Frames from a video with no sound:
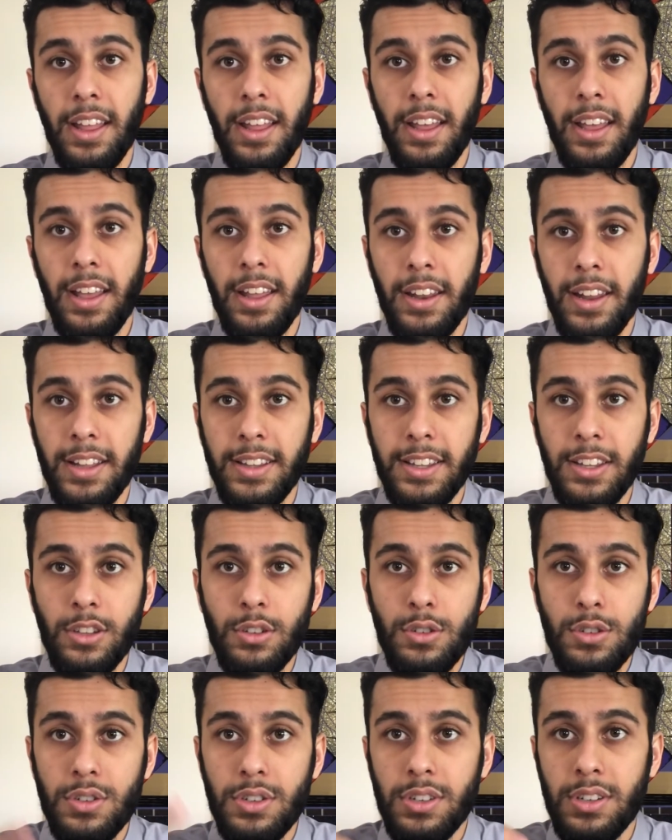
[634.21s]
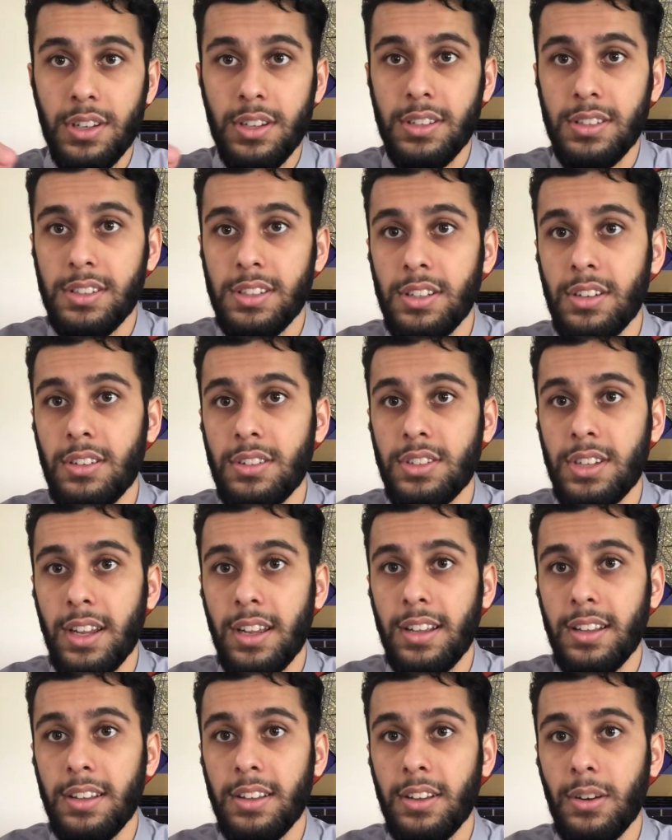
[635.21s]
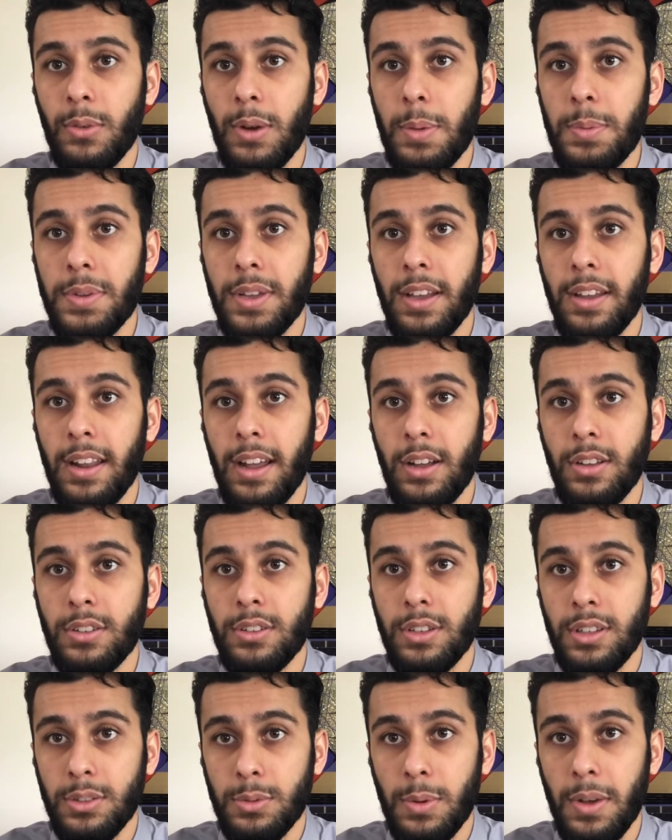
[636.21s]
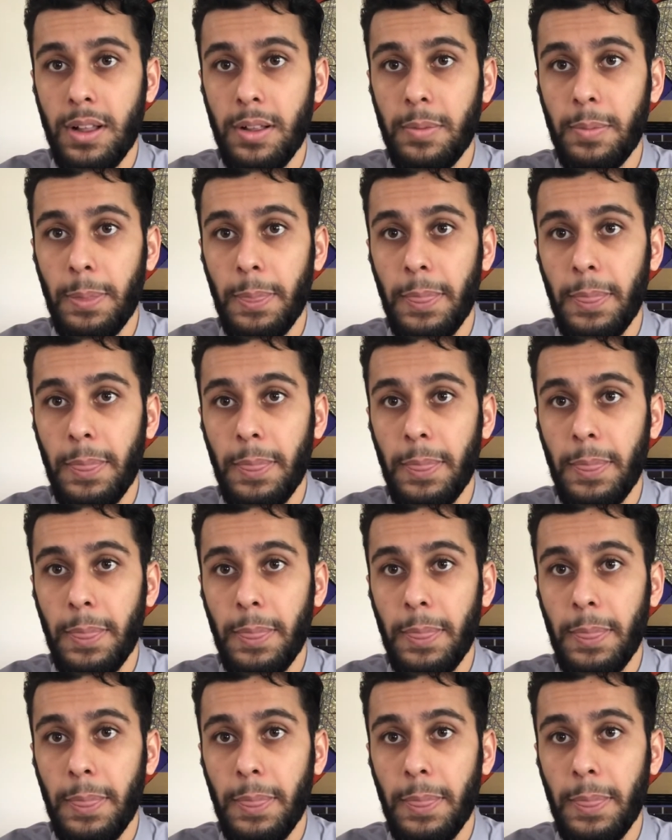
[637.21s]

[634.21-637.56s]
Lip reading: And I think you should consider checking their website out as well.